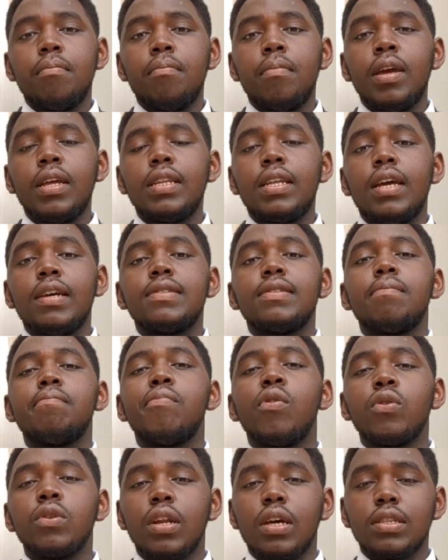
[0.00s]
made as a
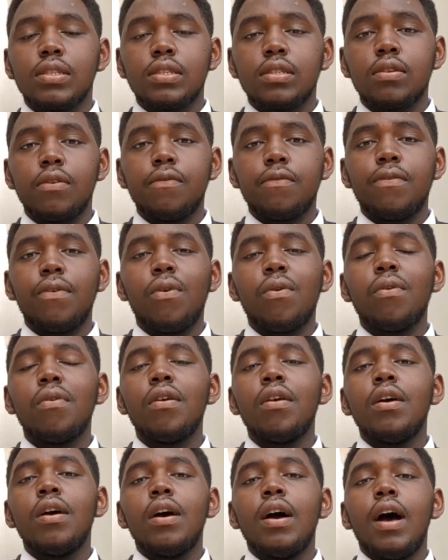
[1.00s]
bonus for
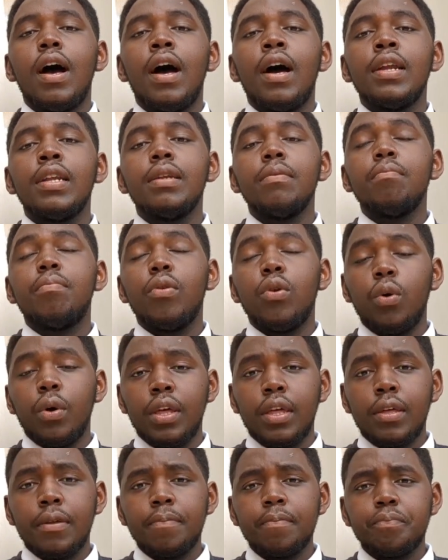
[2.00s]
an
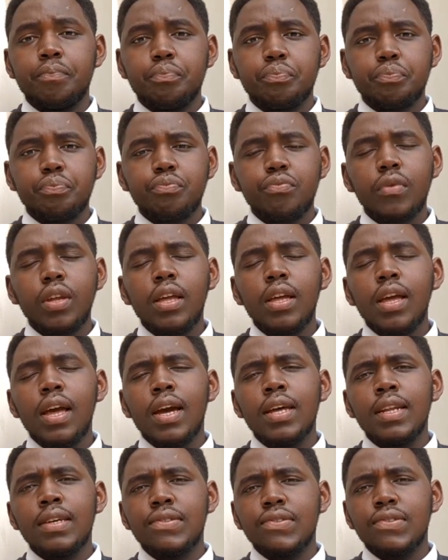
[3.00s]
employee.
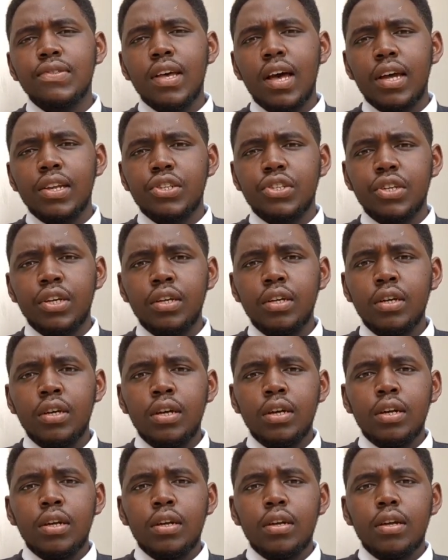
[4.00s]
And as such,
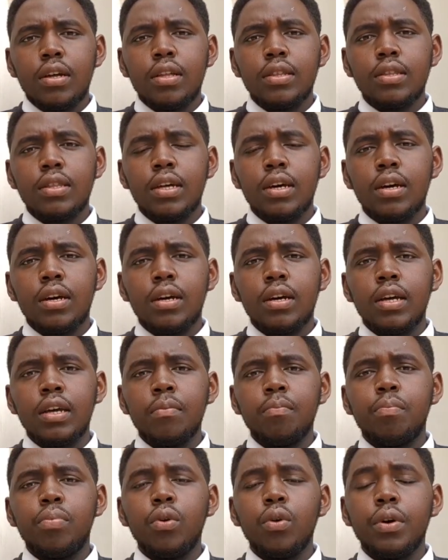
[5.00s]
the
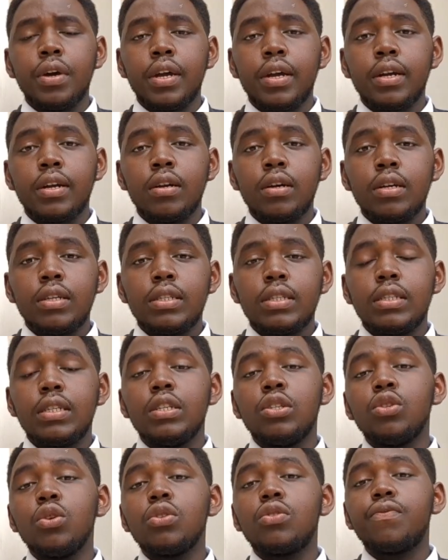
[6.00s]
employer
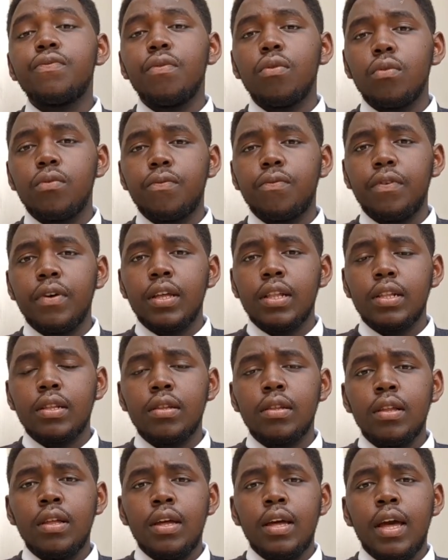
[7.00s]
did not fulfill,
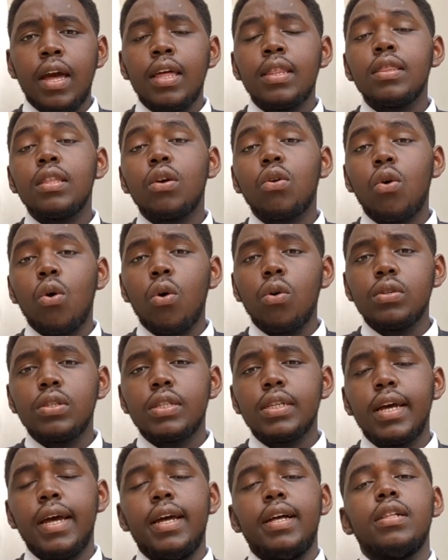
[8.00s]
and the court
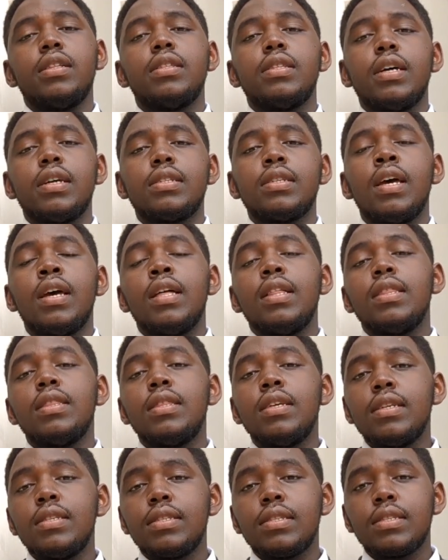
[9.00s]
held that
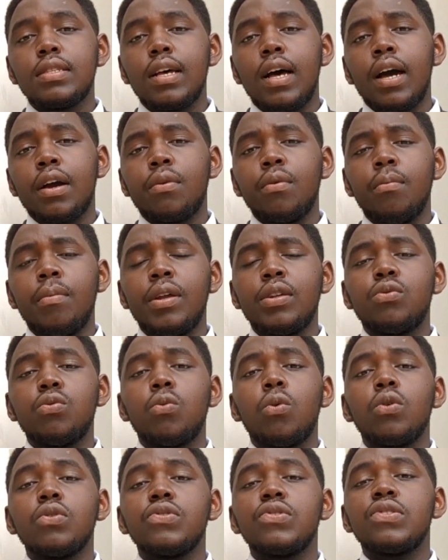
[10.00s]
this agreement
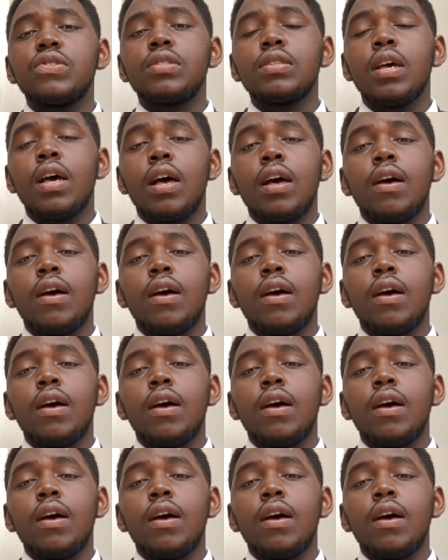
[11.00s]
was